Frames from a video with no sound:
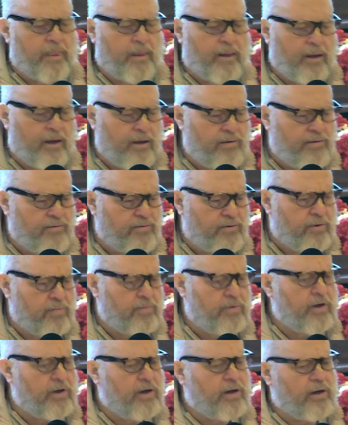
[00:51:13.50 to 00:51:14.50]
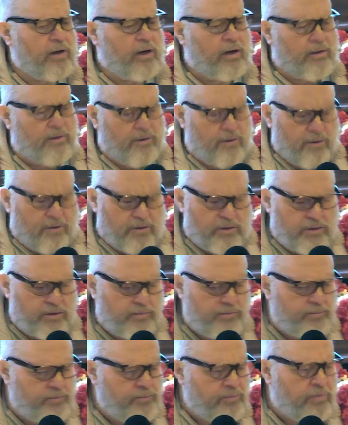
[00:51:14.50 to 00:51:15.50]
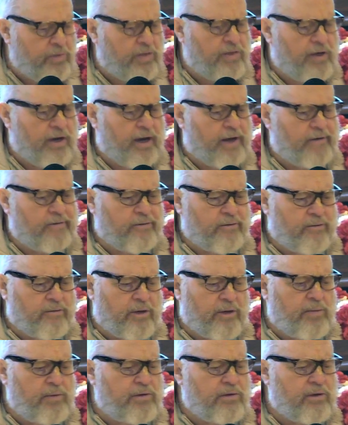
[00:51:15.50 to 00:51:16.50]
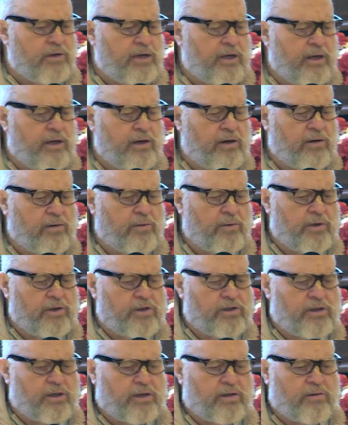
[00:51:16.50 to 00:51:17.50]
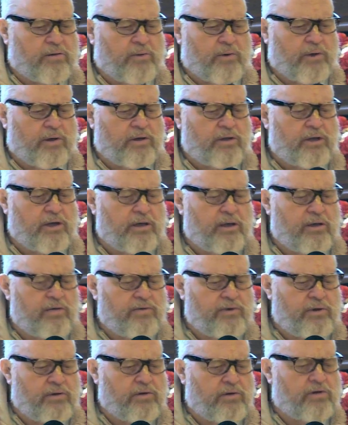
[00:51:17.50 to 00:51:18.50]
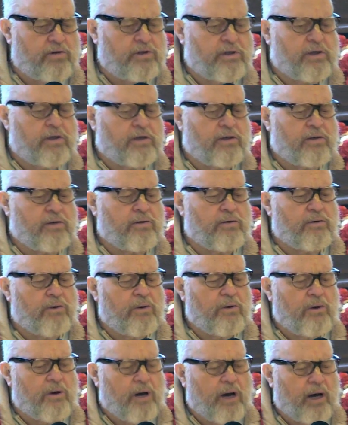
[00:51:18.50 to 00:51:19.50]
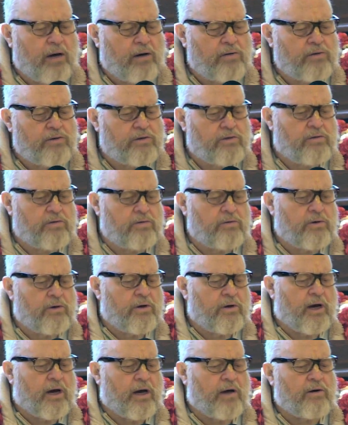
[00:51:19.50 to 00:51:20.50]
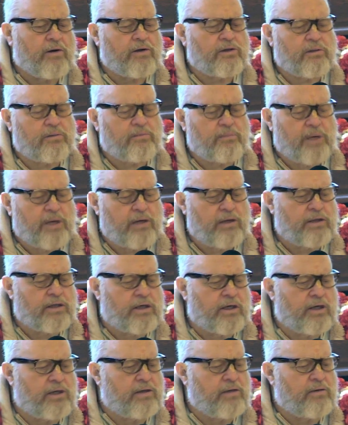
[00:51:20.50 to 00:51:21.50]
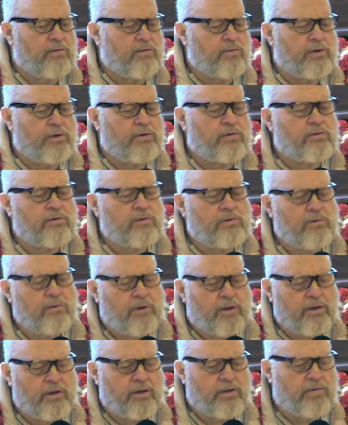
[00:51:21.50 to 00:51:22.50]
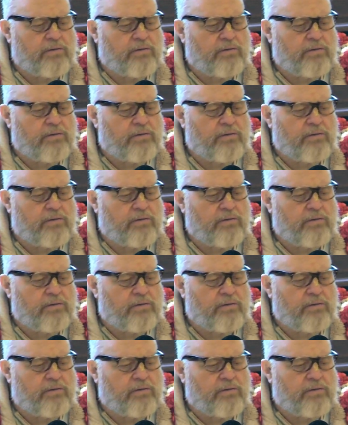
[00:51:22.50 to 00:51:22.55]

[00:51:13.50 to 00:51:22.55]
and from others that able to hear what is they giving you, they're telling you how does it meditate? What do you do on